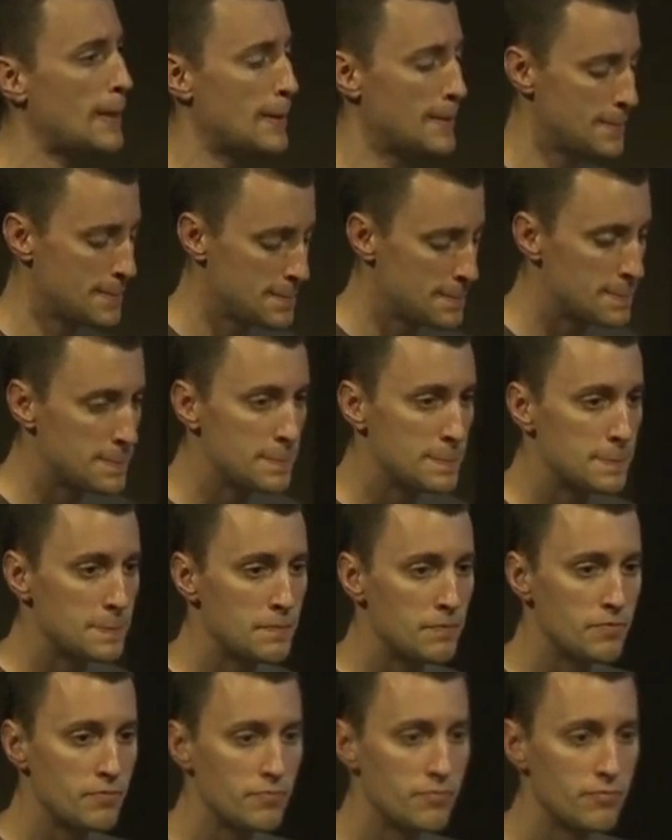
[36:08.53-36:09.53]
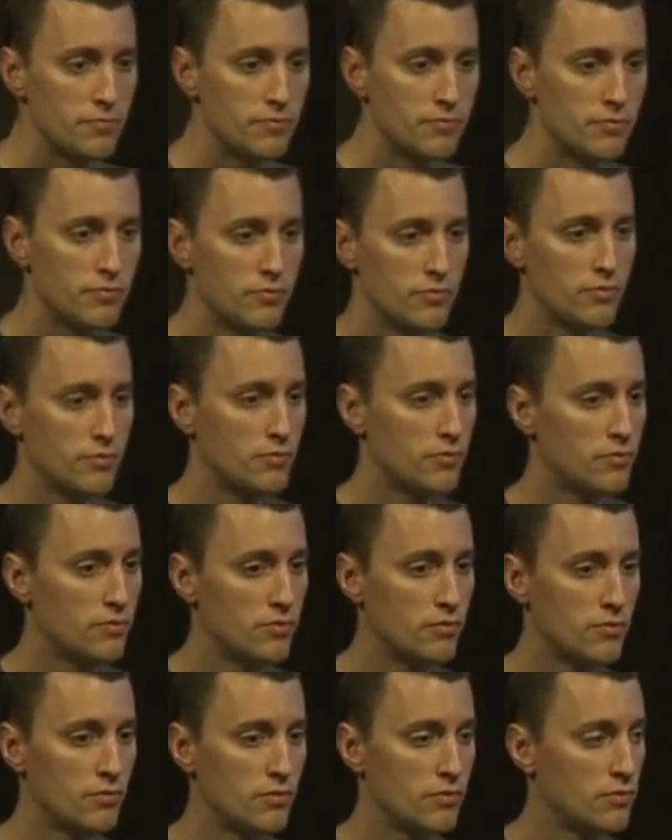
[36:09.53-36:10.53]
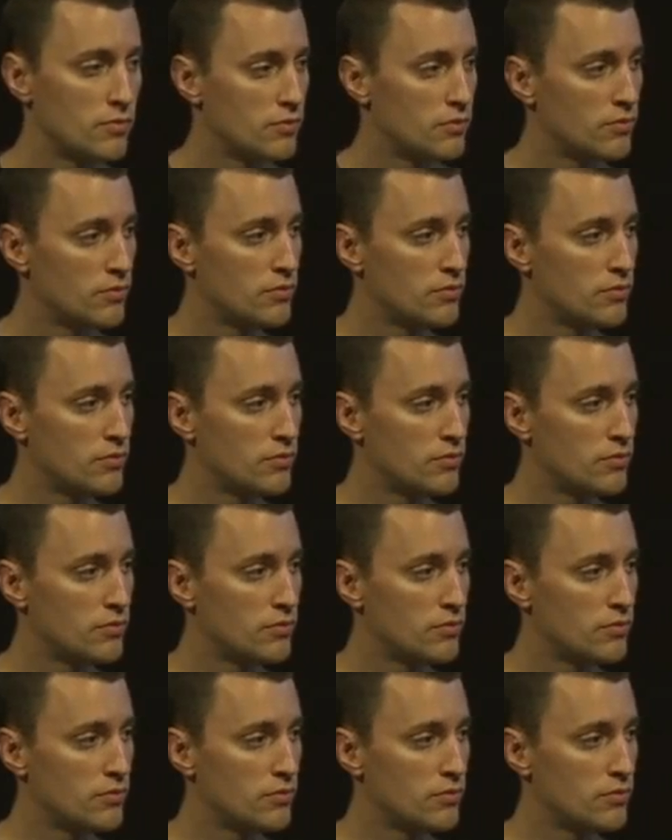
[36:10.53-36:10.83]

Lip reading: Nothing is said.